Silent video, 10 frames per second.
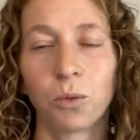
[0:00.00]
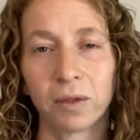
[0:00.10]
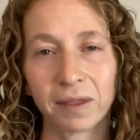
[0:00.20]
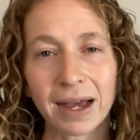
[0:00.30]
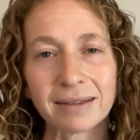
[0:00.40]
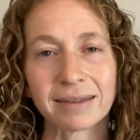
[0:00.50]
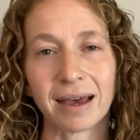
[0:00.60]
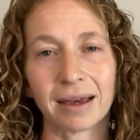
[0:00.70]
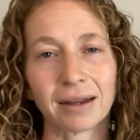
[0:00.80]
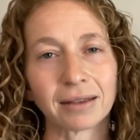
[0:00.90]
With that
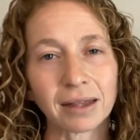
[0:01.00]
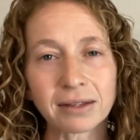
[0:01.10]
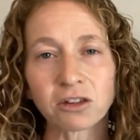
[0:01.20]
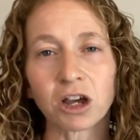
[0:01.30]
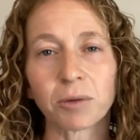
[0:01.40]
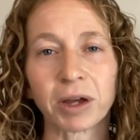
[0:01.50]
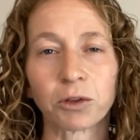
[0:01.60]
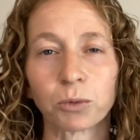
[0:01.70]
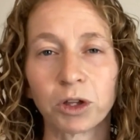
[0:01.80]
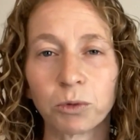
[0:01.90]
said, let's talk about
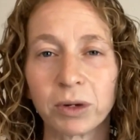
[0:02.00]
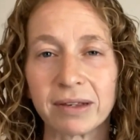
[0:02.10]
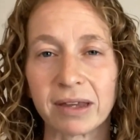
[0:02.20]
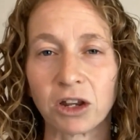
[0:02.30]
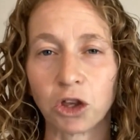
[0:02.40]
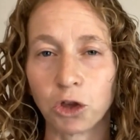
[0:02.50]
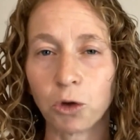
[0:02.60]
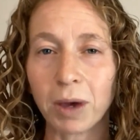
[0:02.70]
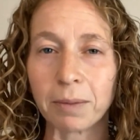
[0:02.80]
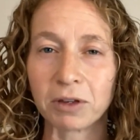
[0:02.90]
the real reason you
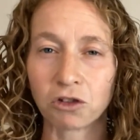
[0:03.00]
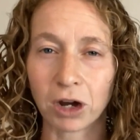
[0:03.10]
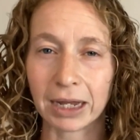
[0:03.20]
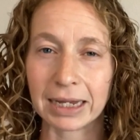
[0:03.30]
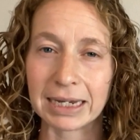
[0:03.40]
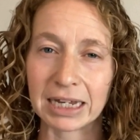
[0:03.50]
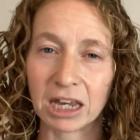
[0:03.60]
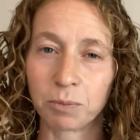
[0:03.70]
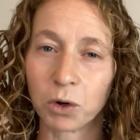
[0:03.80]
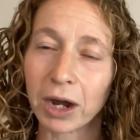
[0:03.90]
might be struggling to
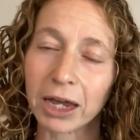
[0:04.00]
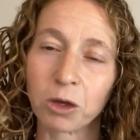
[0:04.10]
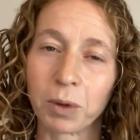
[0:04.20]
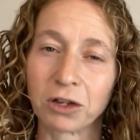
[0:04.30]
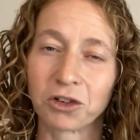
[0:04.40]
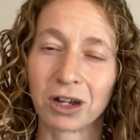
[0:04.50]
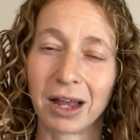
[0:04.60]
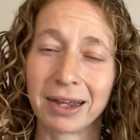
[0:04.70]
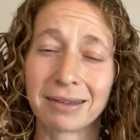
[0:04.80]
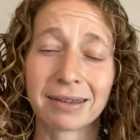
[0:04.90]
keep your acupuncture
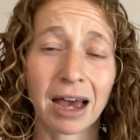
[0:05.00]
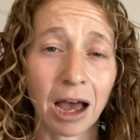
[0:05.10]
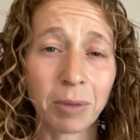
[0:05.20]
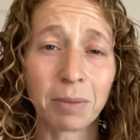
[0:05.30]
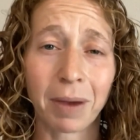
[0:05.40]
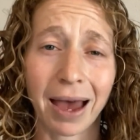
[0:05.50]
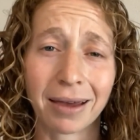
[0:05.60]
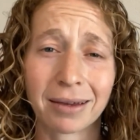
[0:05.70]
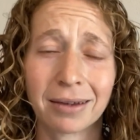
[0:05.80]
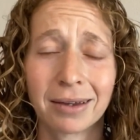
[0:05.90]
clients coming
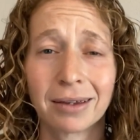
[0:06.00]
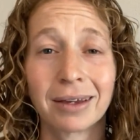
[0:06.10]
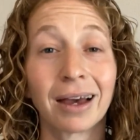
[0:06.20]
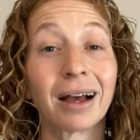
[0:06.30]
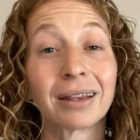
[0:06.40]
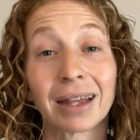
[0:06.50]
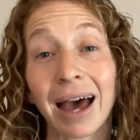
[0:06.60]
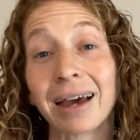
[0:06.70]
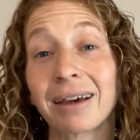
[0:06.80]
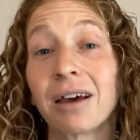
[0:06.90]
back: a
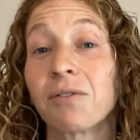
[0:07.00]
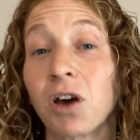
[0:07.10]
lack of